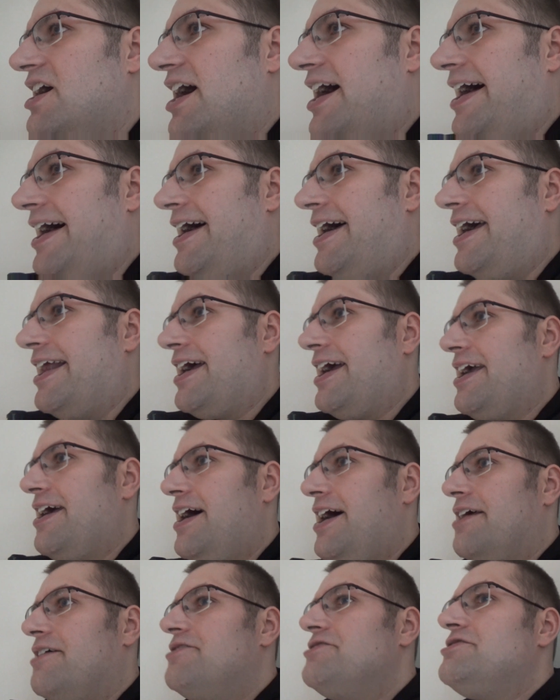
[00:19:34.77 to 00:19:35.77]
And
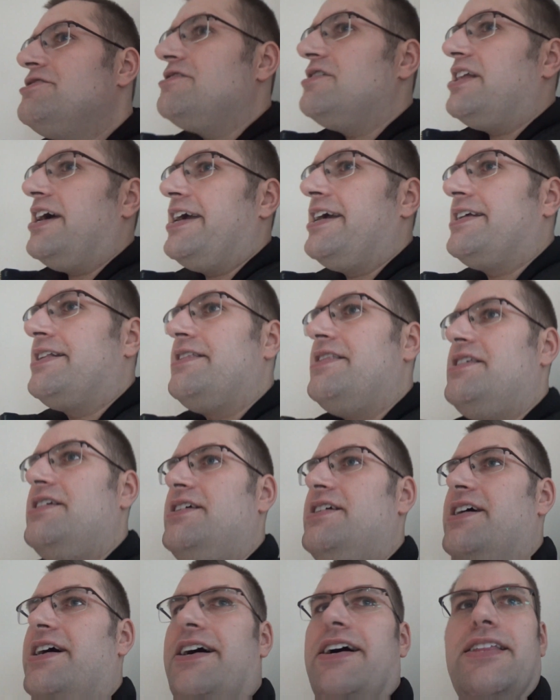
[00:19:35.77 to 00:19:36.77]
I also liked
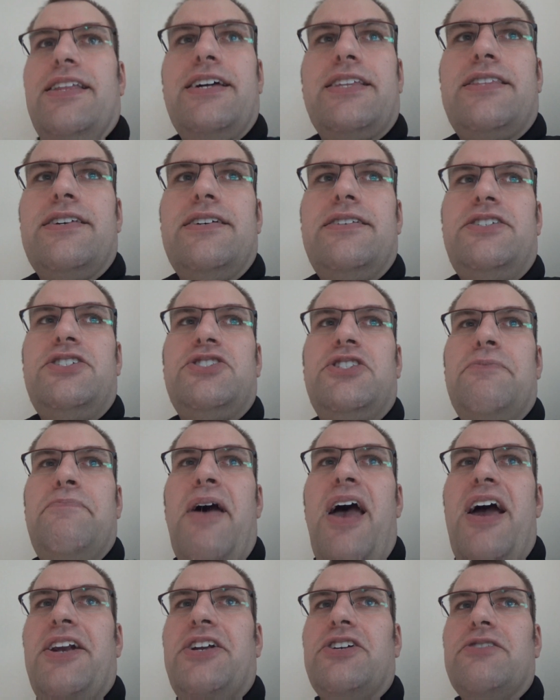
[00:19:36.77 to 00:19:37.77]
the just the
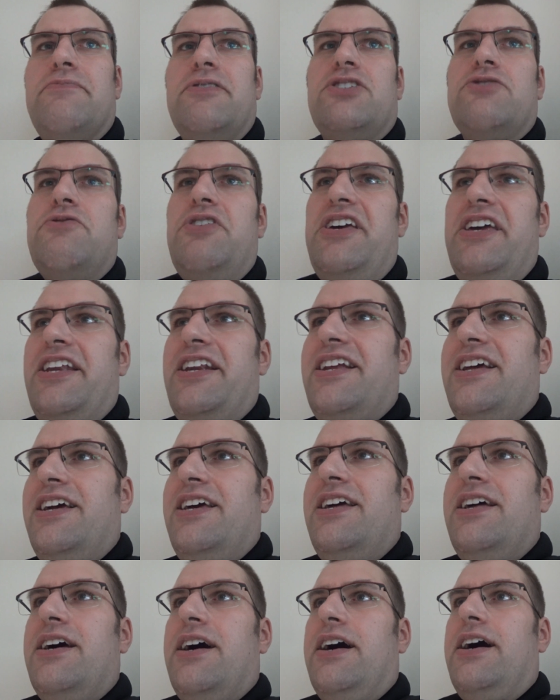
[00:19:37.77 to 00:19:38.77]
banter between
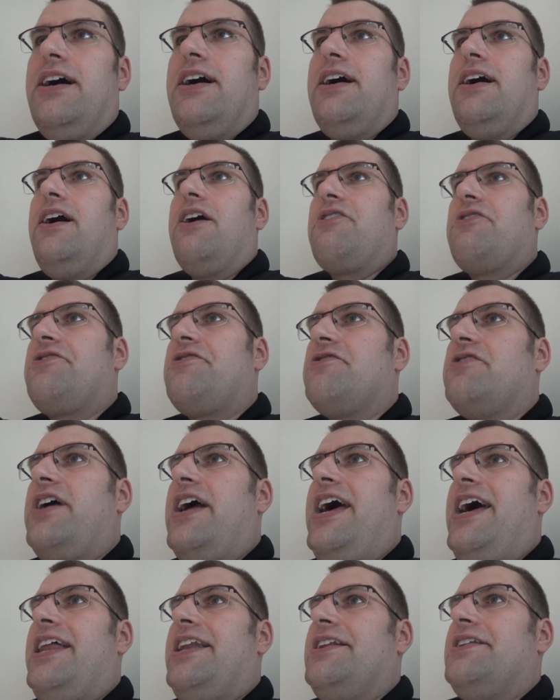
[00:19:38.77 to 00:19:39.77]
Arthur
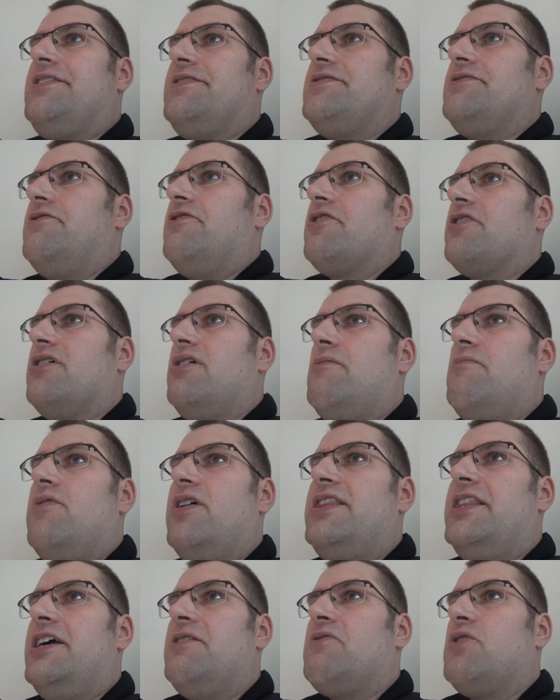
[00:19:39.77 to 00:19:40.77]
and Orem
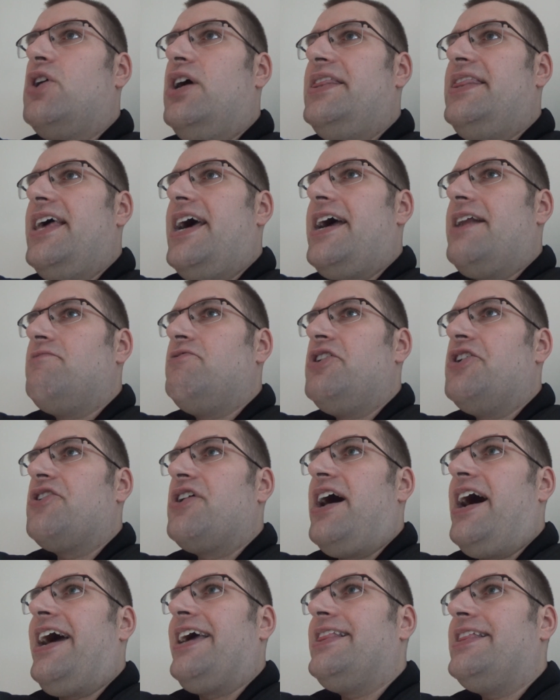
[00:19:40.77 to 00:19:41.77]
when they were on that
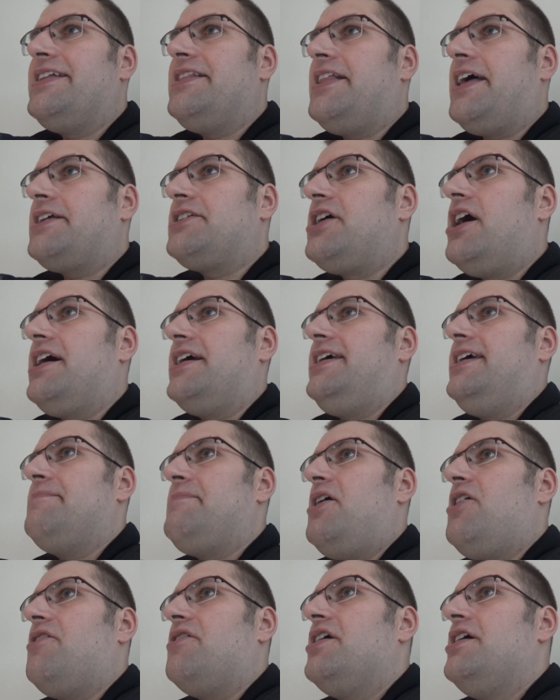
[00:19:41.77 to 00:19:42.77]
weird island, like talking
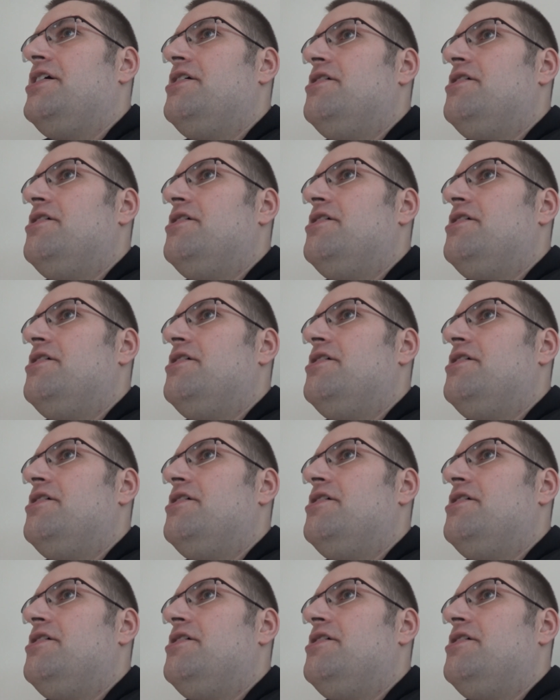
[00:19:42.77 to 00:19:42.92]
about